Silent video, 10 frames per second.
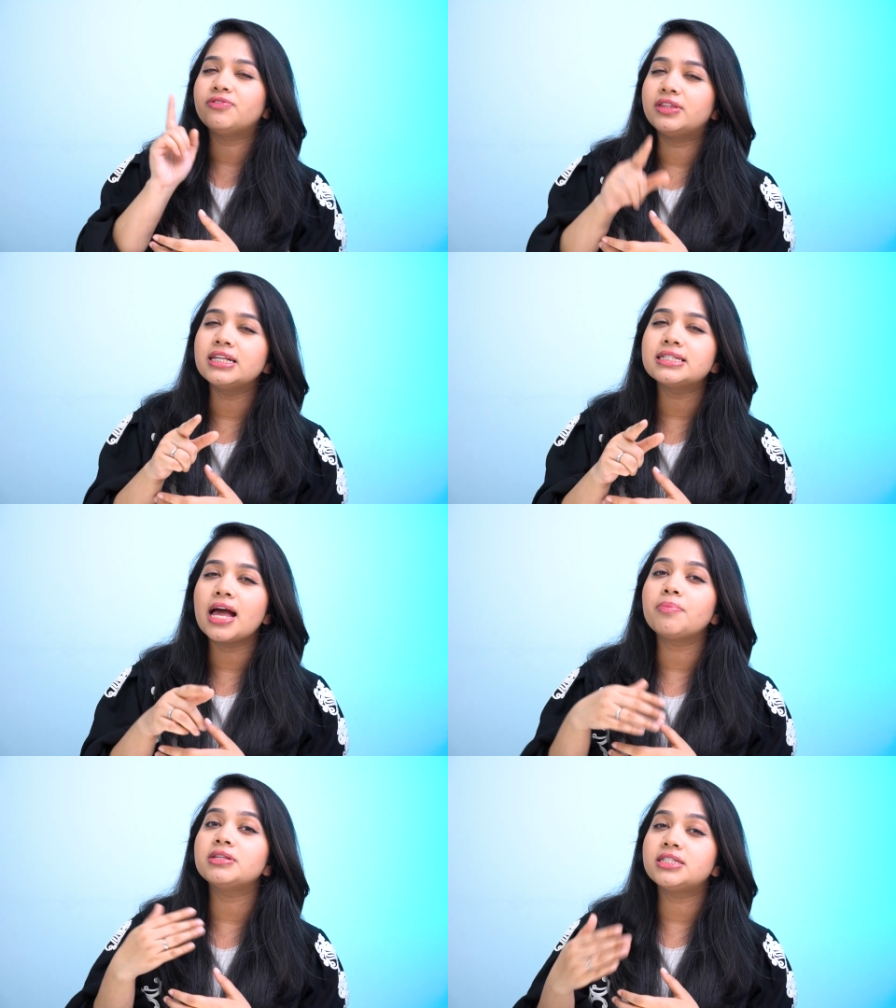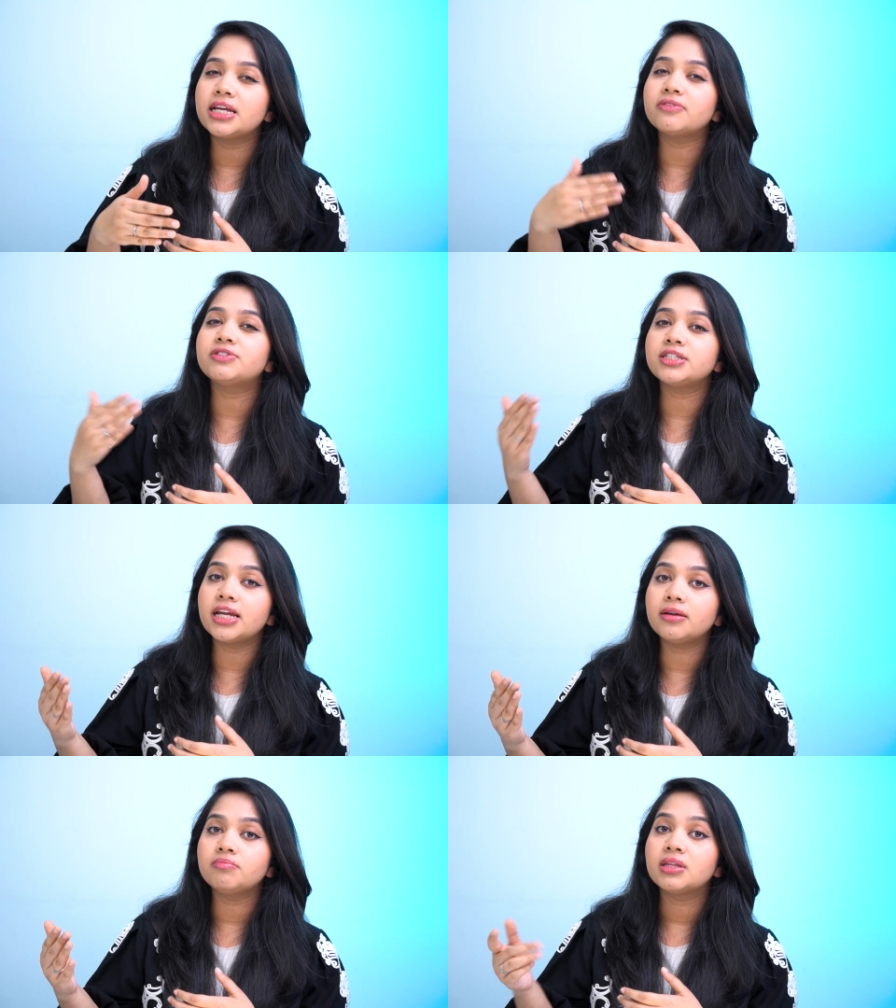If this happens day after
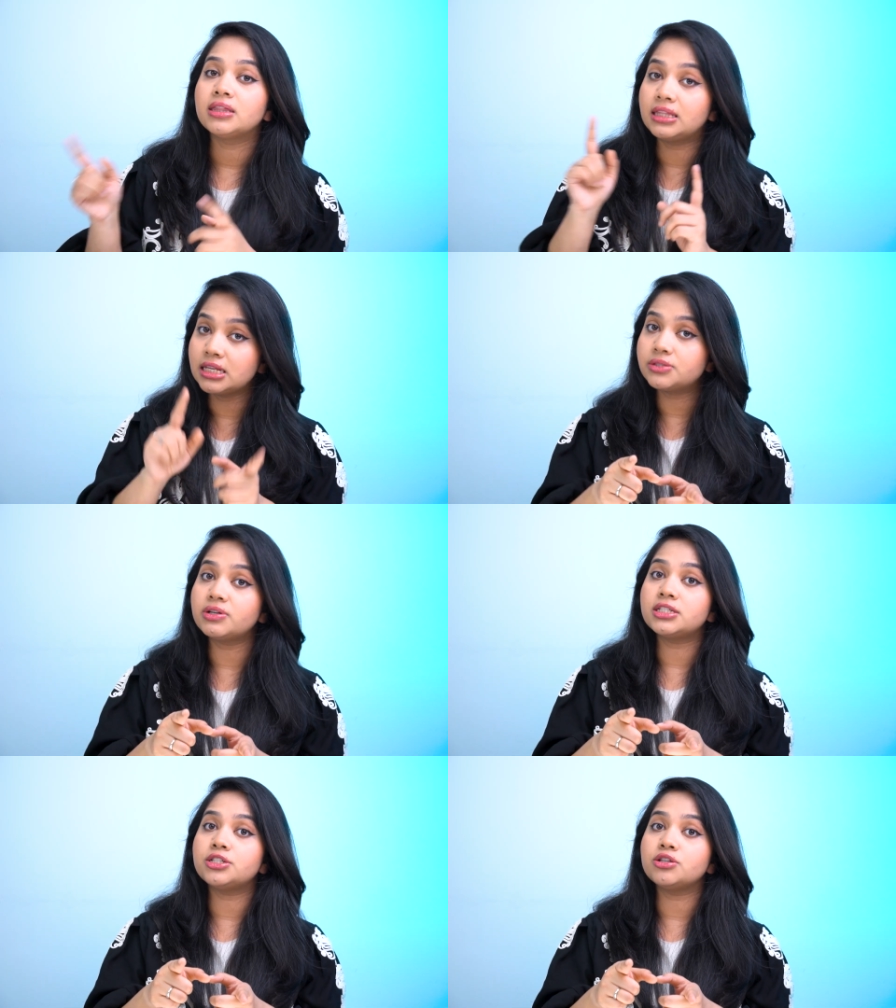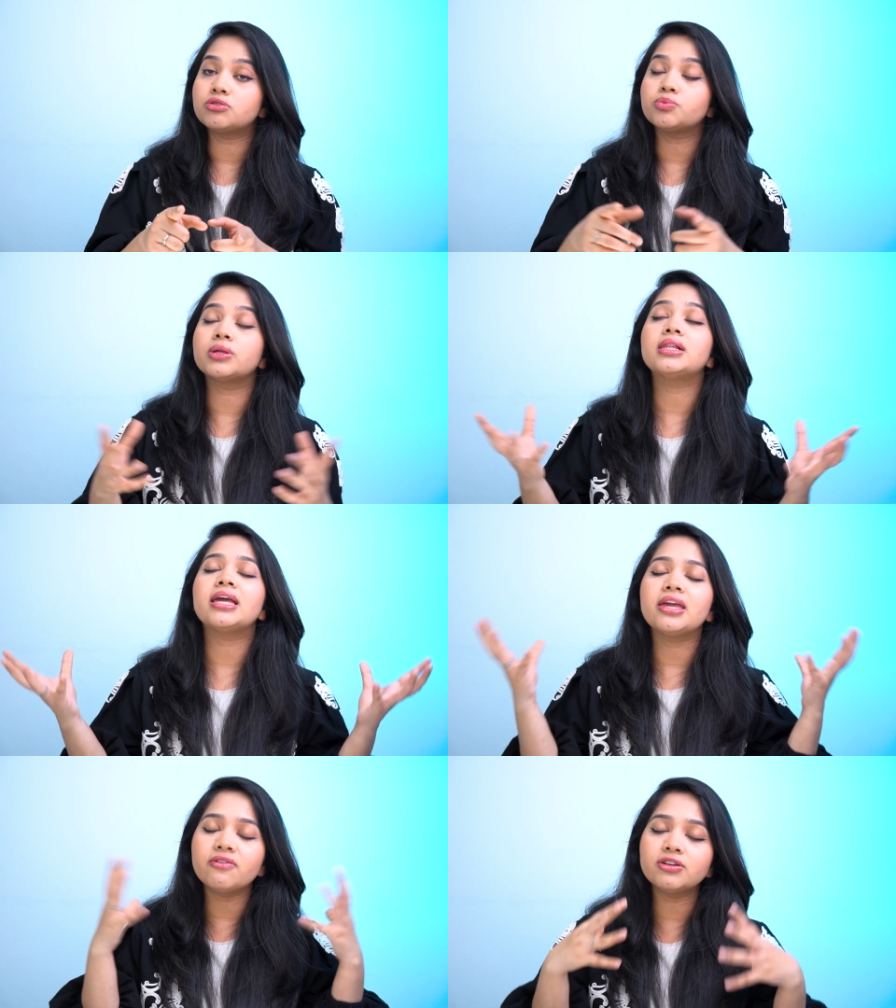day, these residues will
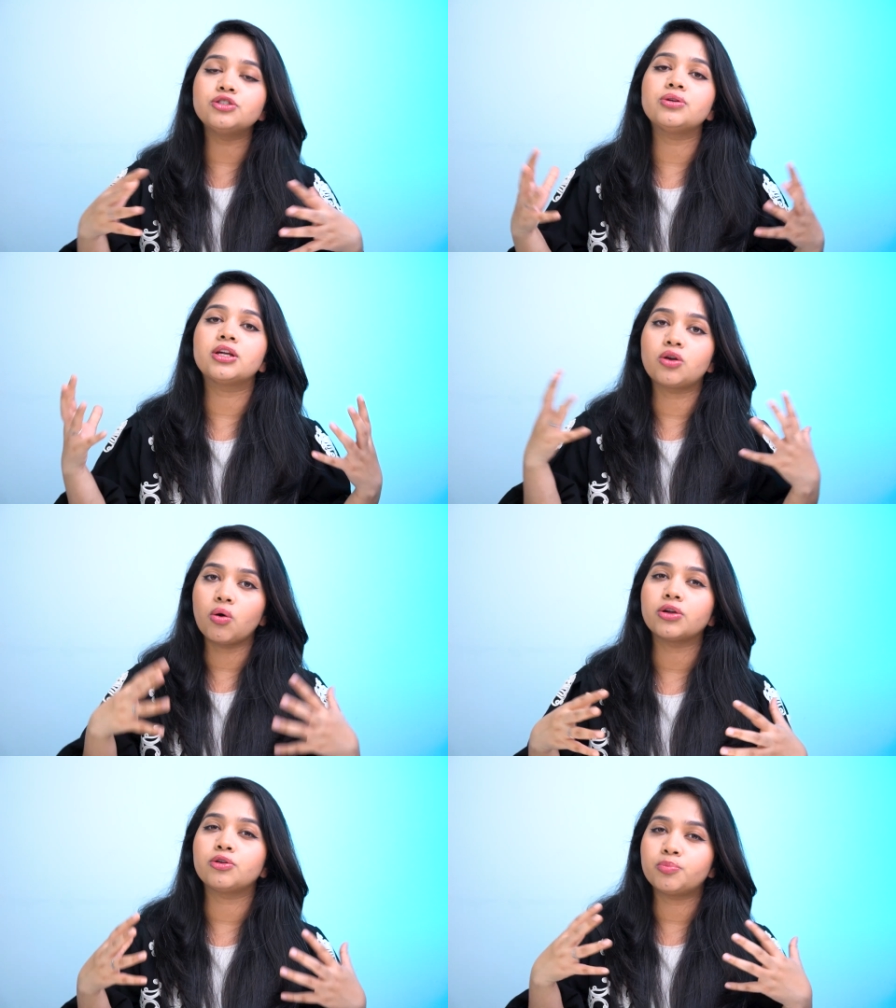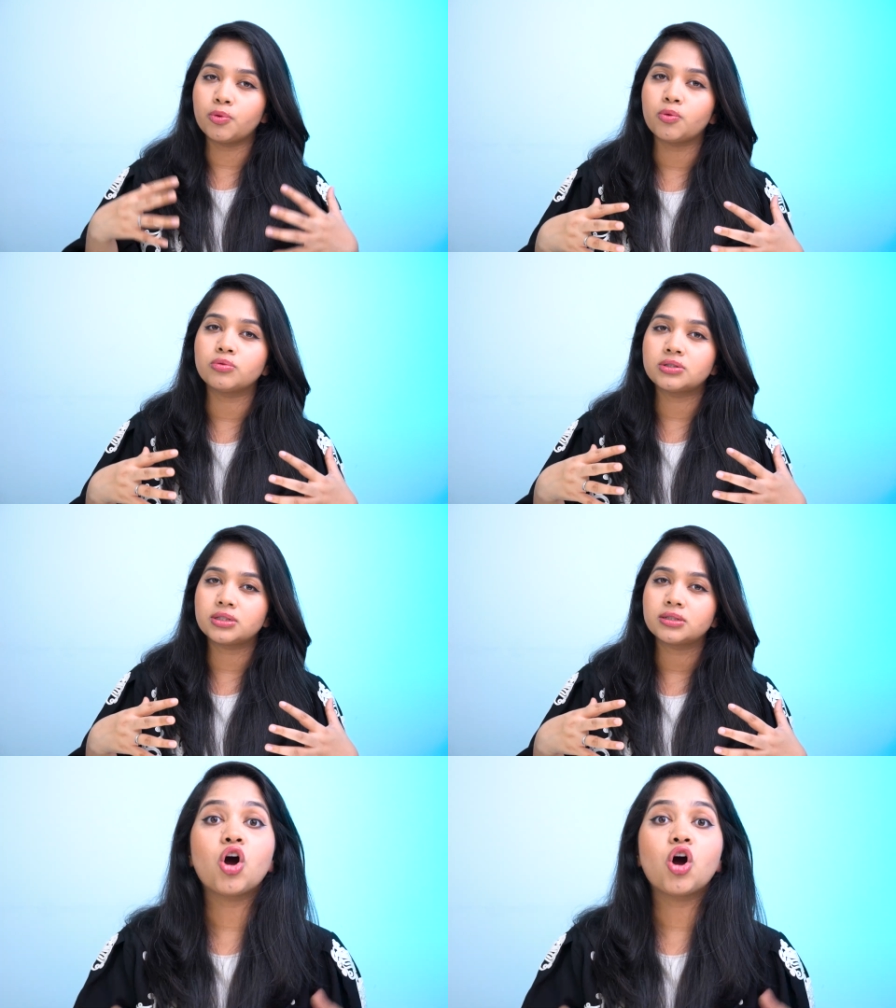eventually clog your pores,